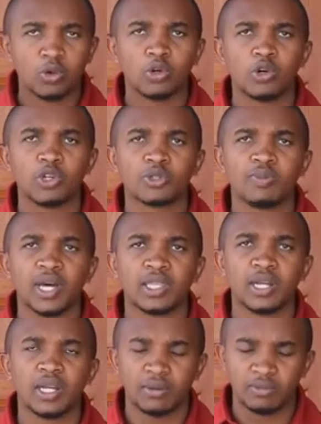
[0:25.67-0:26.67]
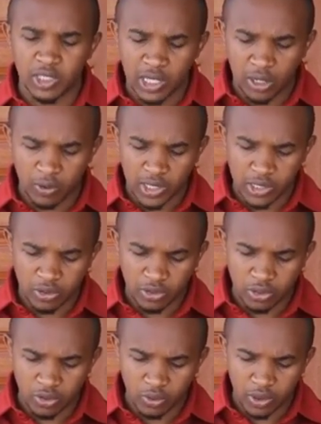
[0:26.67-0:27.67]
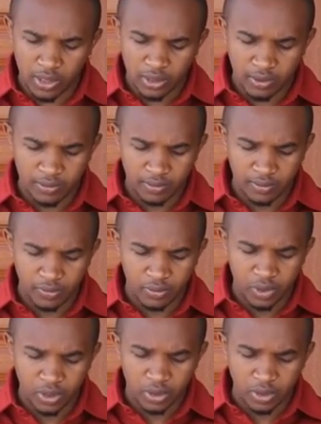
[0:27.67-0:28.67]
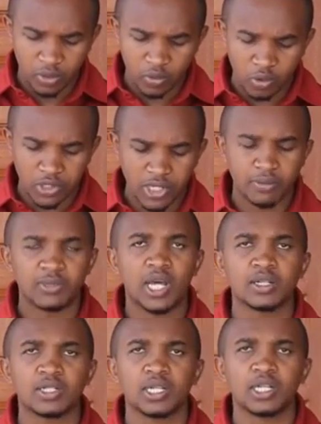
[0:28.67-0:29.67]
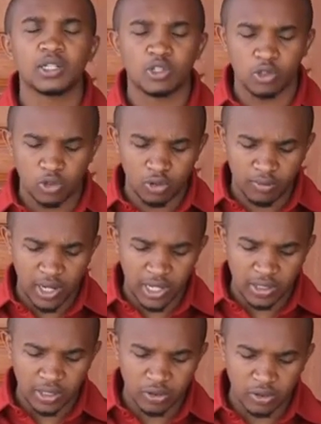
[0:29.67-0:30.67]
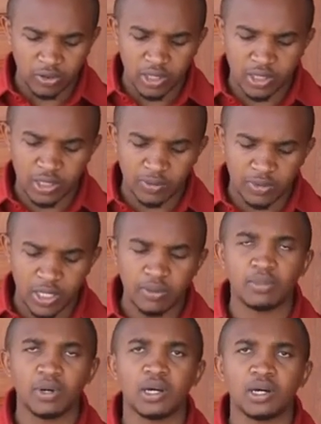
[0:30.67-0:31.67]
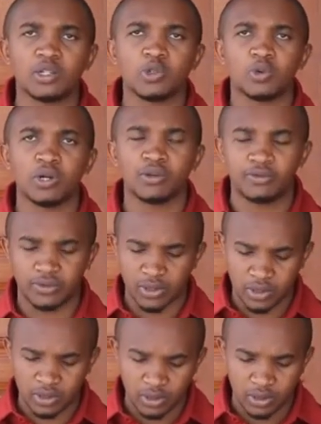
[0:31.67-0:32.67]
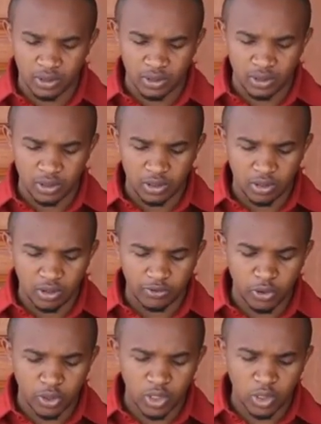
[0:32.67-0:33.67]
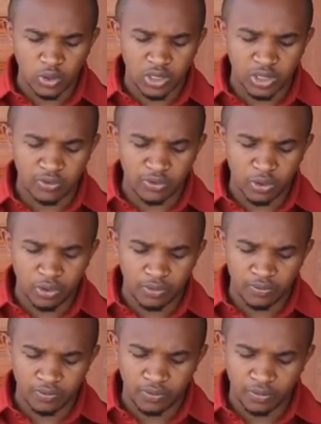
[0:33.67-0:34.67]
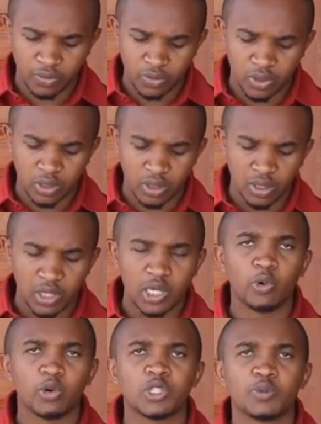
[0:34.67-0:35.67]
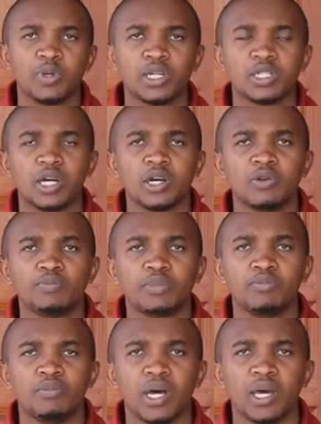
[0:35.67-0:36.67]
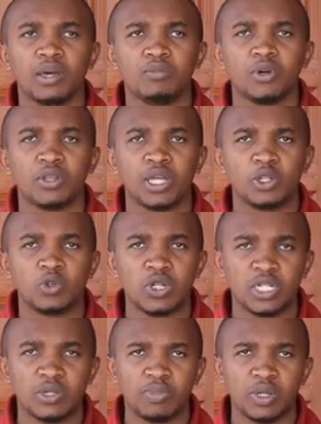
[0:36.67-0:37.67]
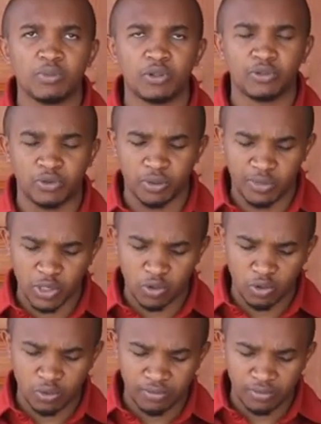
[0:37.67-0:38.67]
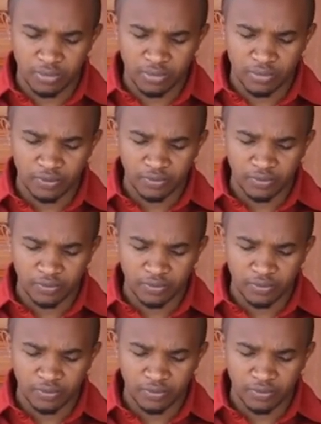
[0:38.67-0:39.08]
who goes by the name Chawa001, was abducted and sodomized on the September 12th of 2024. He was picked up by more than 20 people from his home,